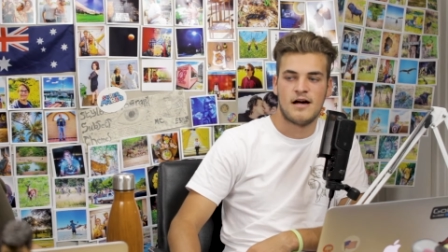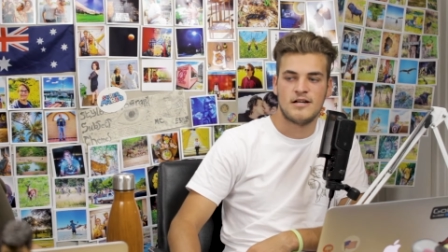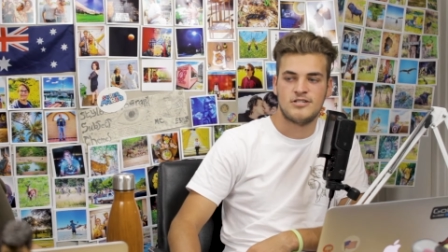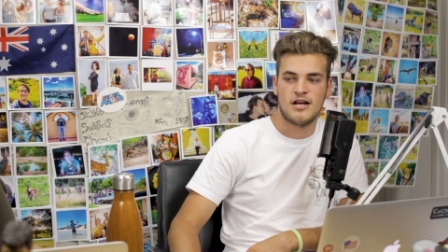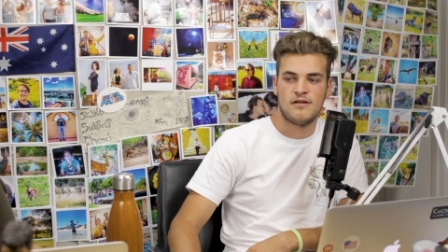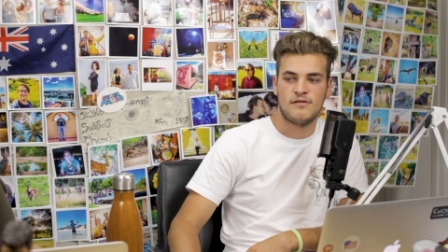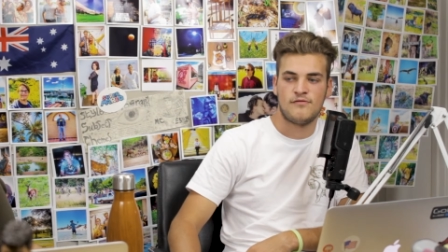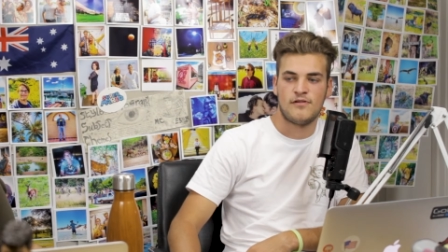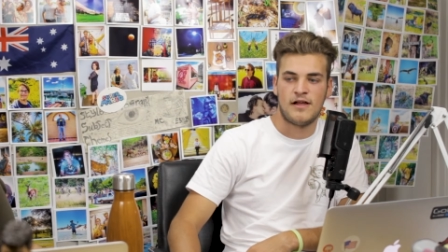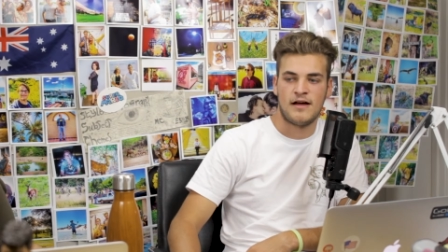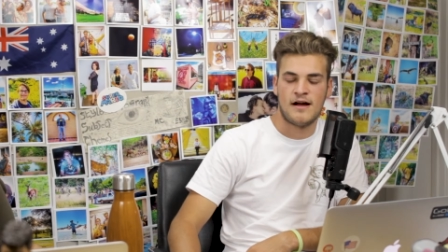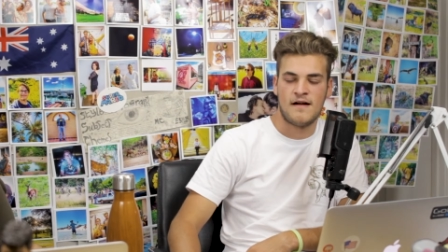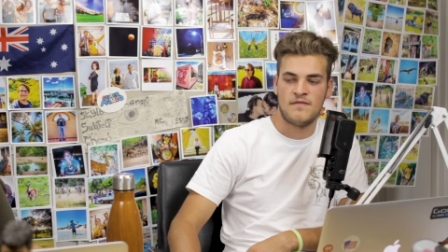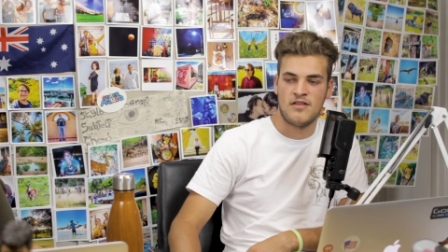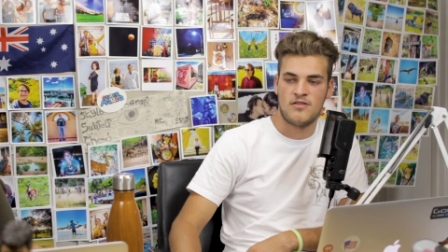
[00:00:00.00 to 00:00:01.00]
I generally feel
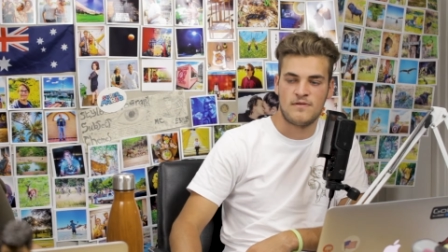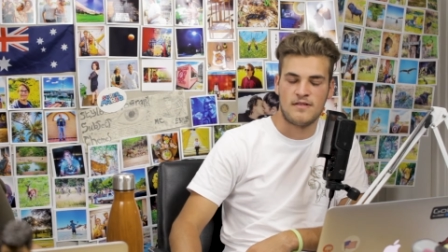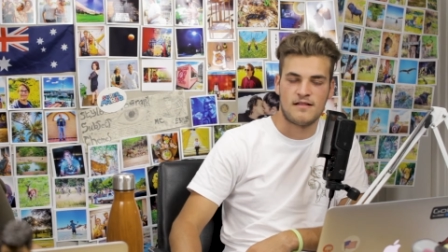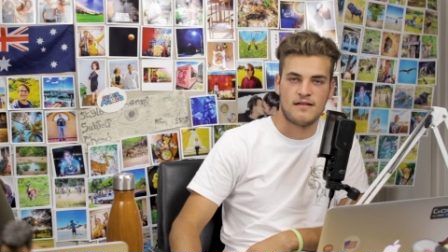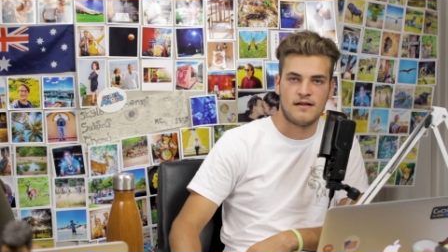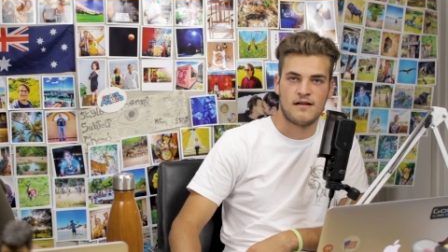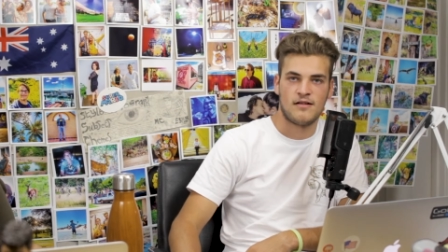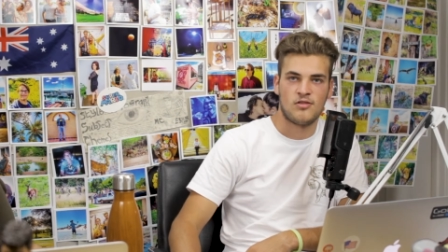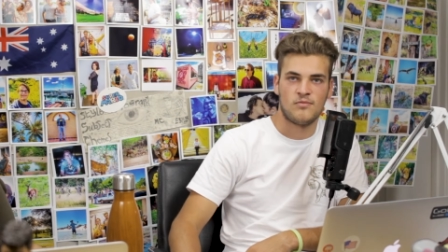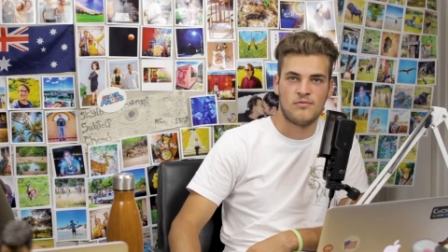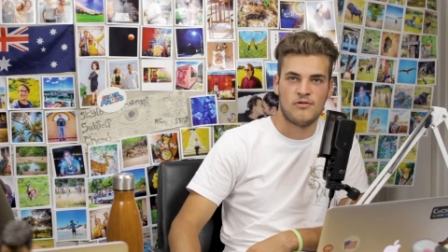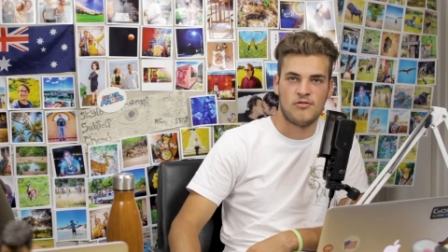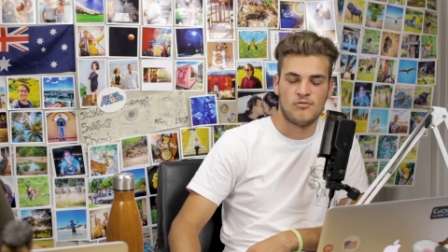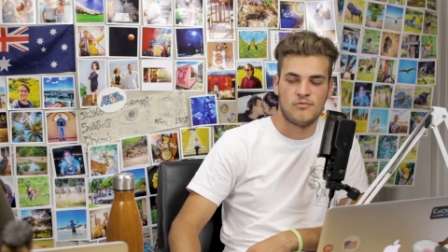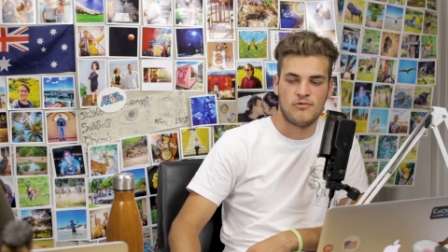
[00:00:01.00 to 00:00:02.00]
like I've never been sick on
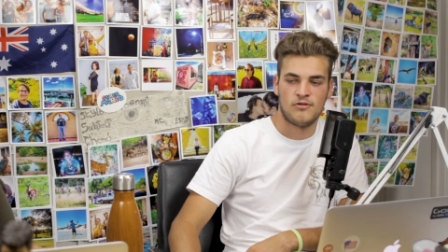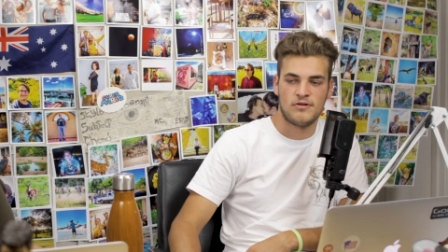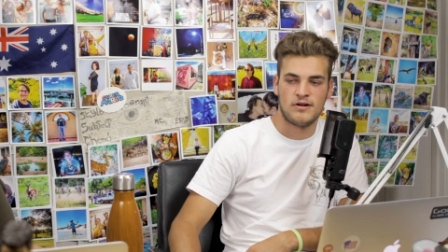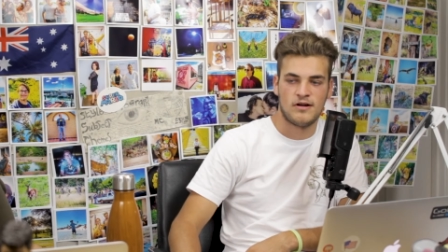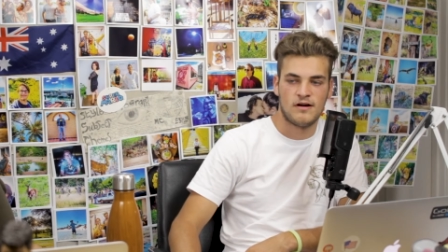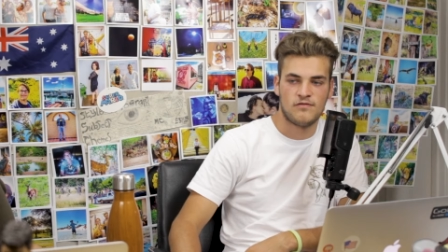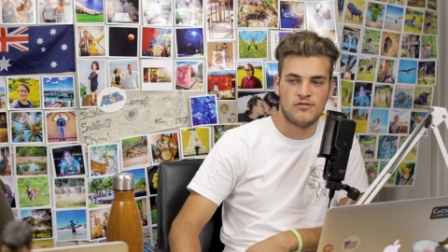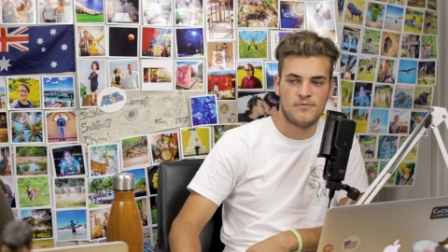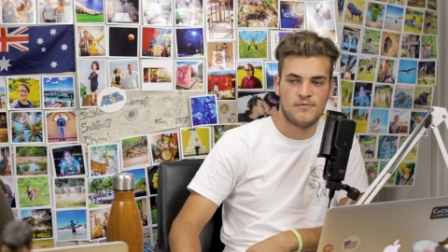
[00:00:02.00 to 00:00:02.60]
the morning after,